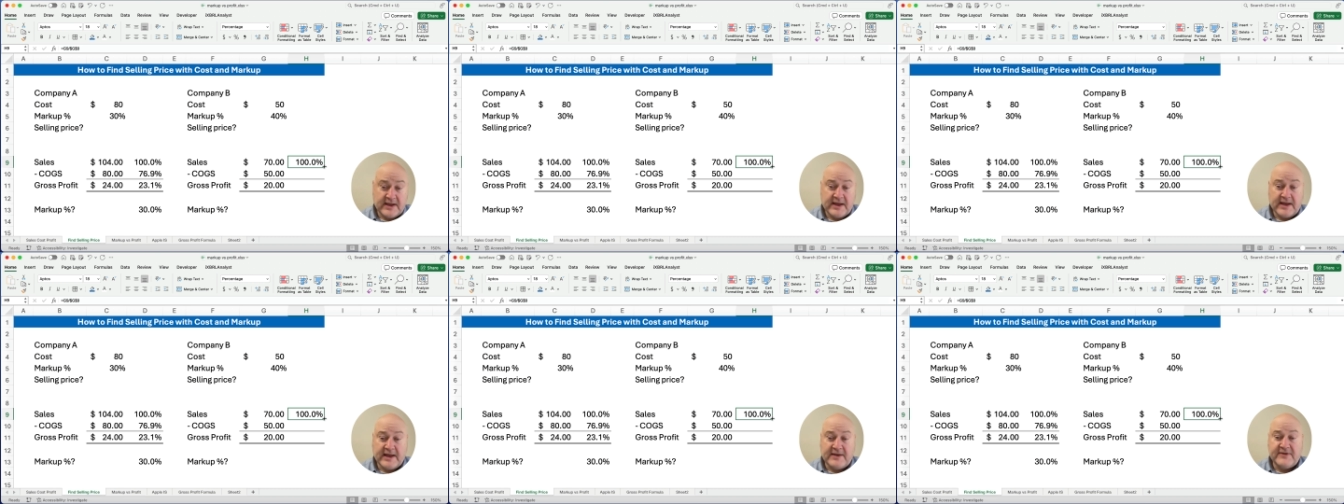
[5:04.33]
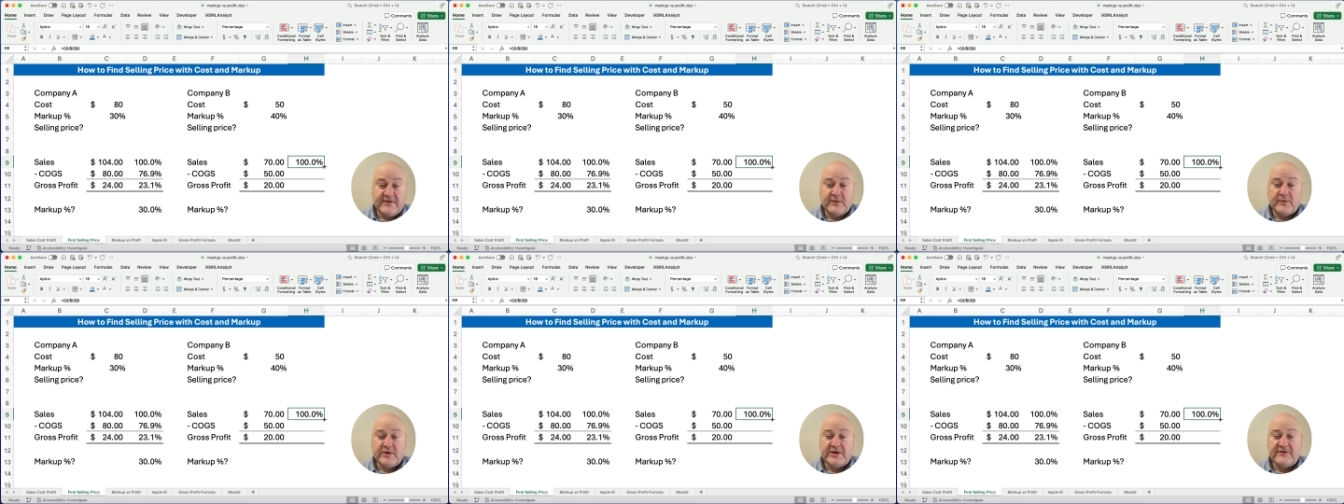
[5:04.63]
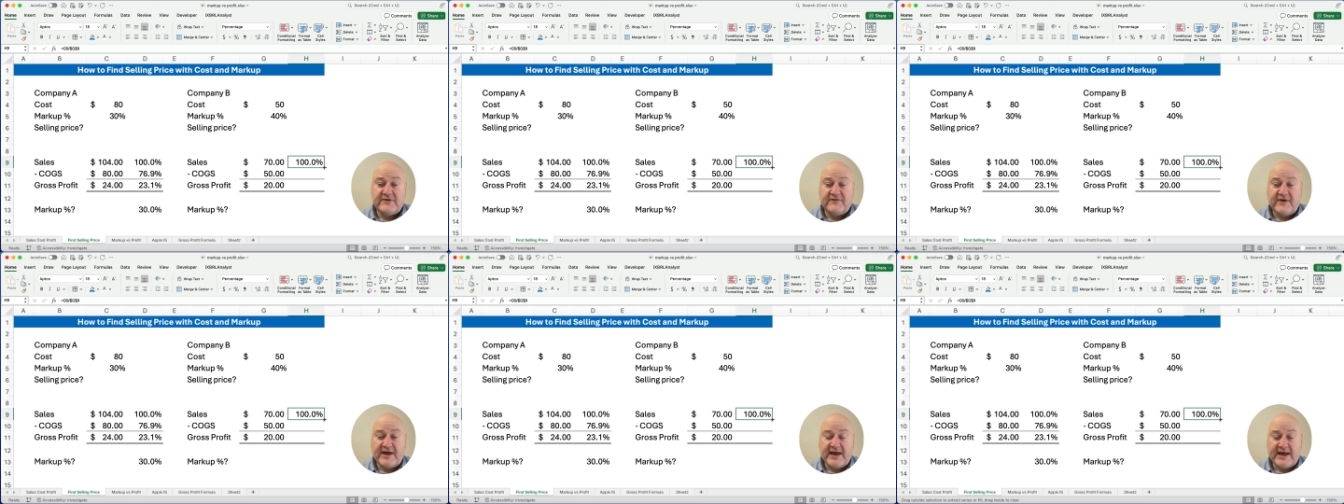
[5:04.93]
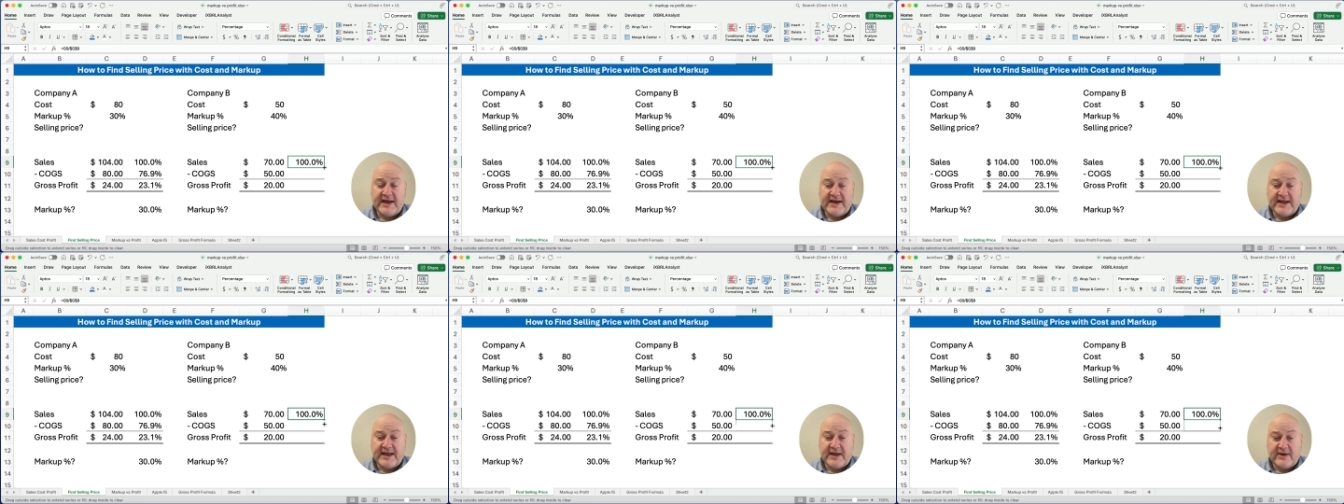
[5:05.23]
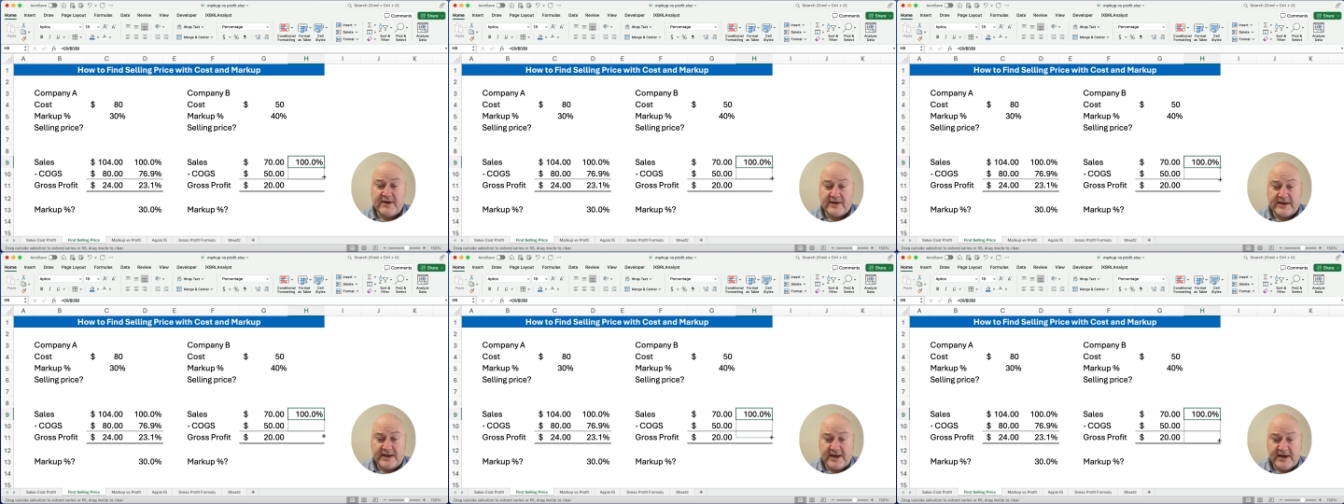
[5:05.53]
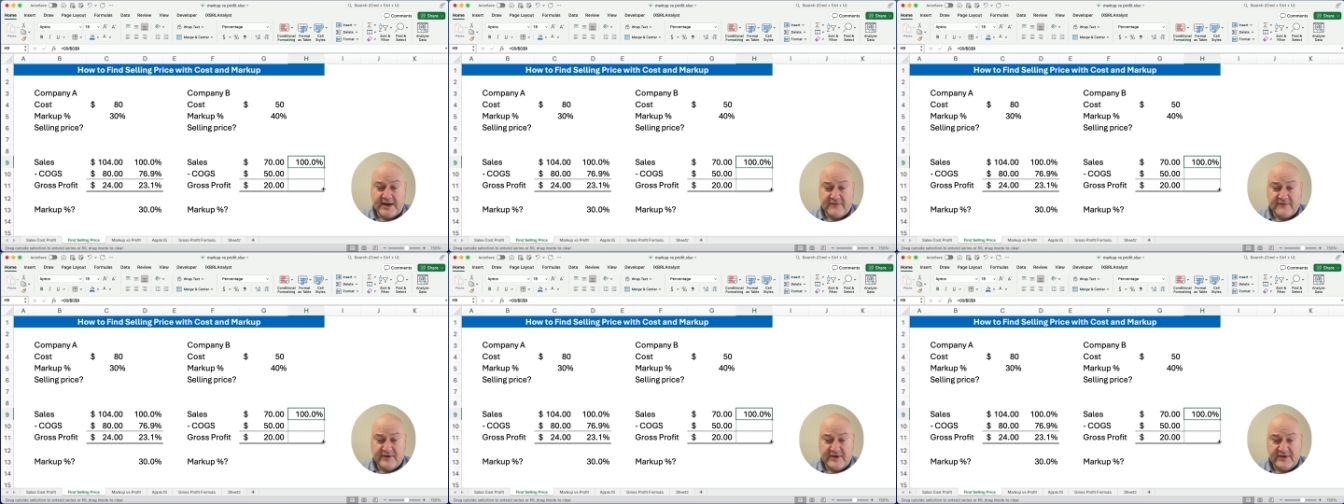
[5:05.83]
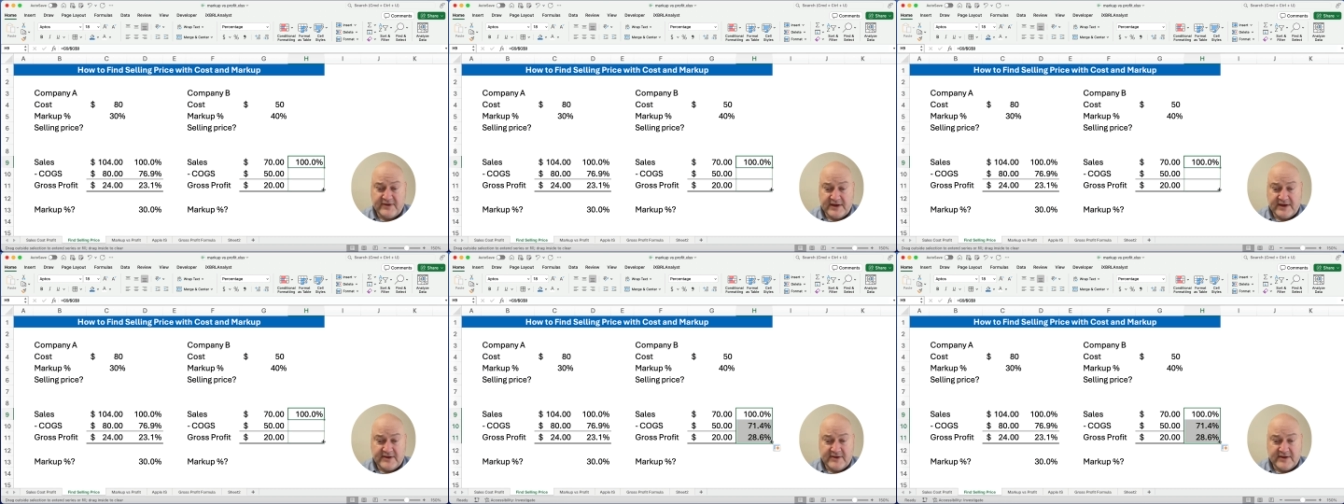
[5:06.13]
And then we divide out
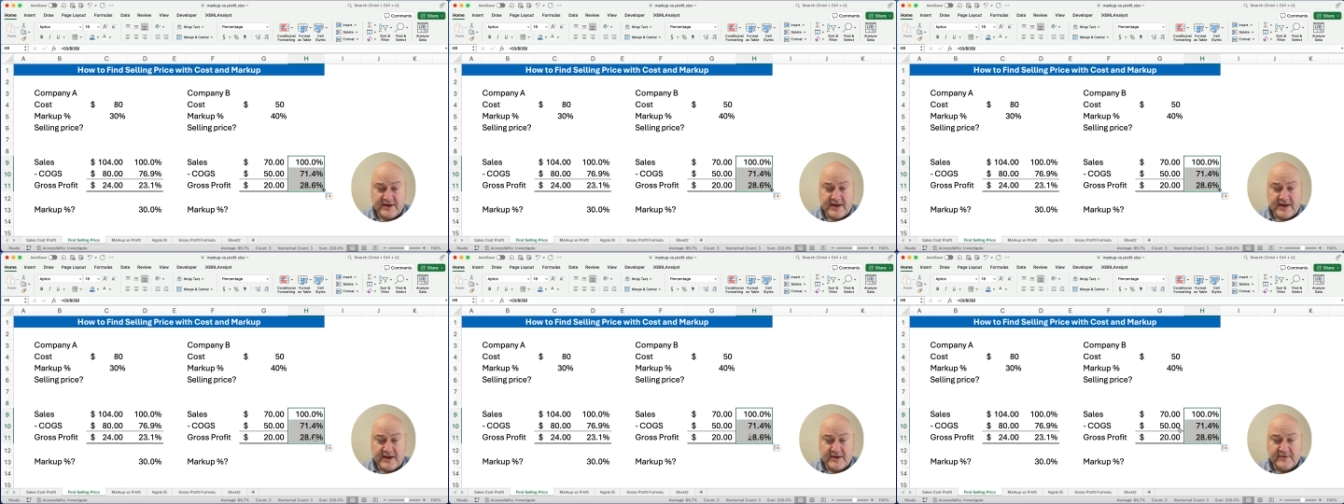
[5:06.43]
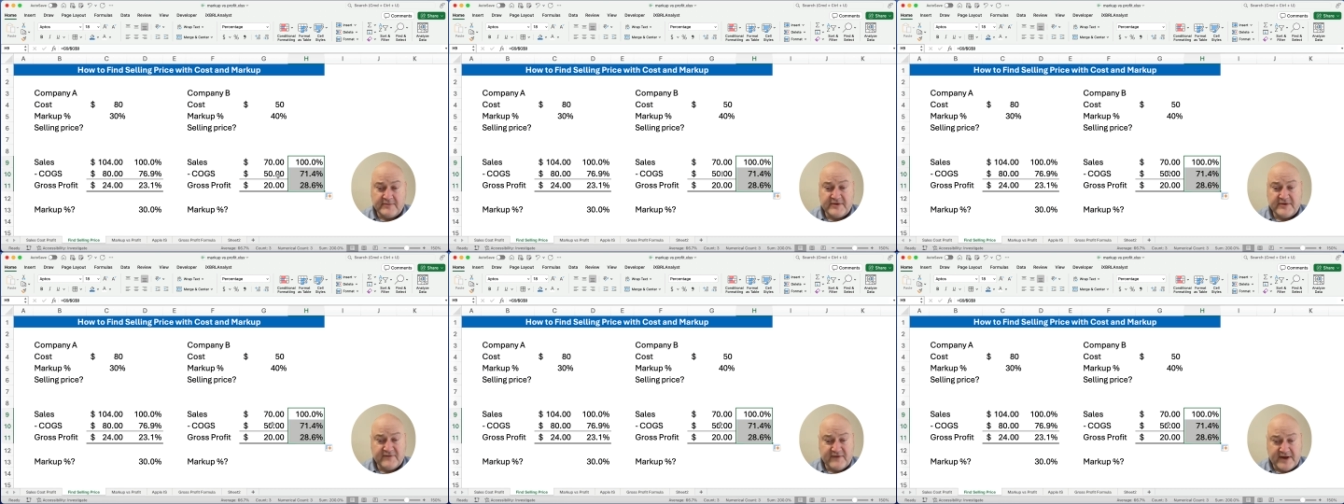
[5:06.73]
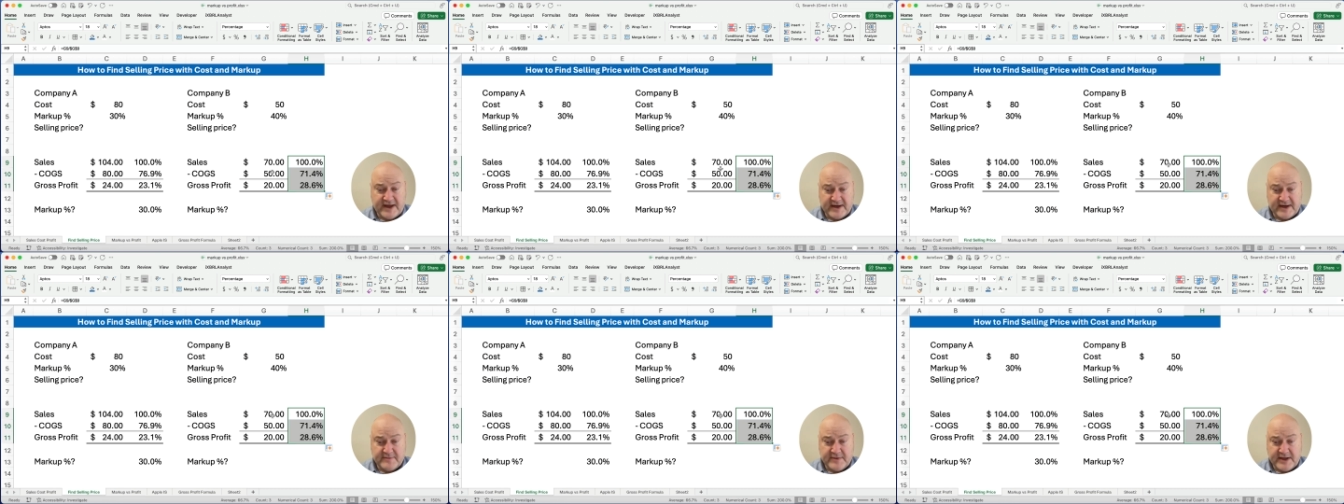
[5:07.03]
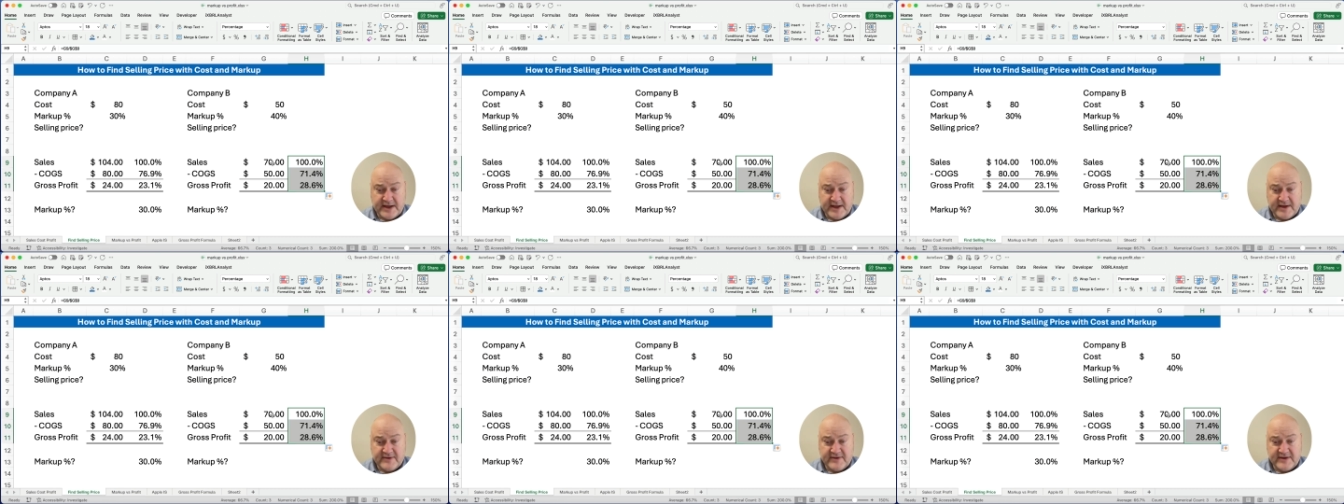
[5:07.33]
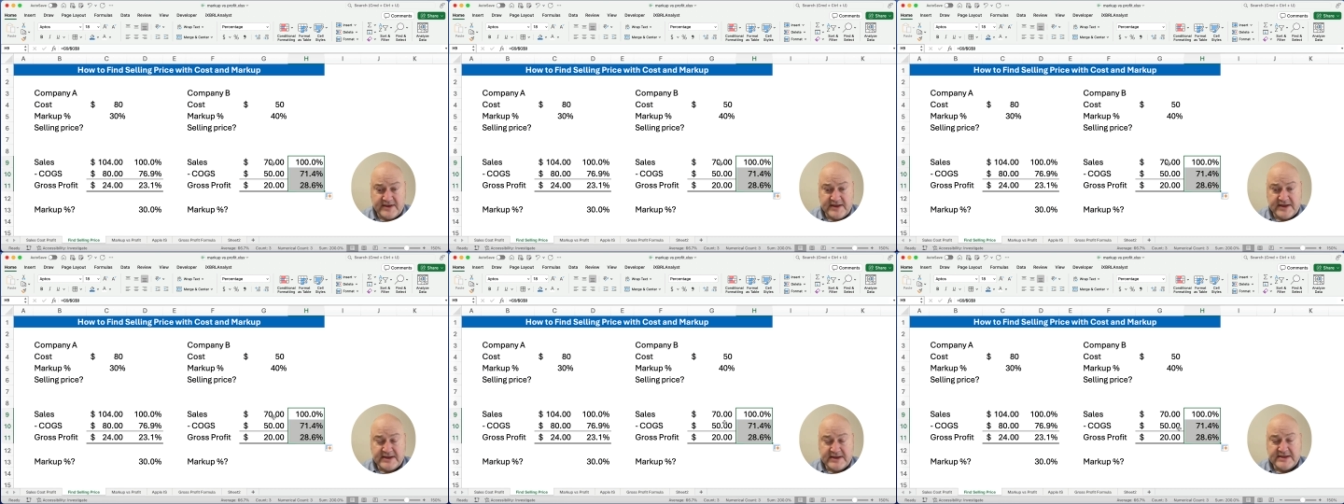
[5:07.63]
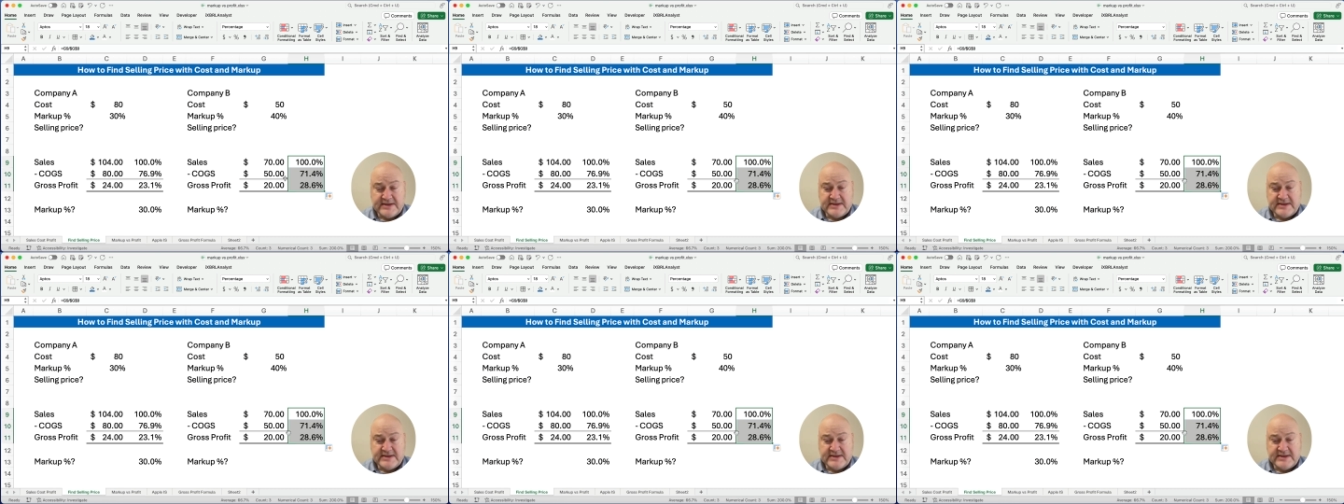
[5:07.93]
everything in the column divided by the